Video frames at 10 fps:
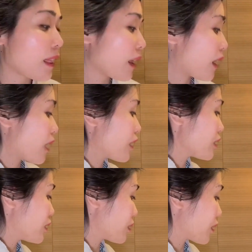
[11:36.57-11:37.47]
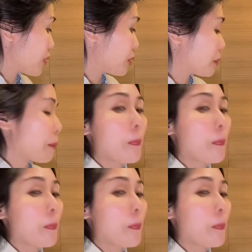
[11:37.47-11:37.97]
There you go.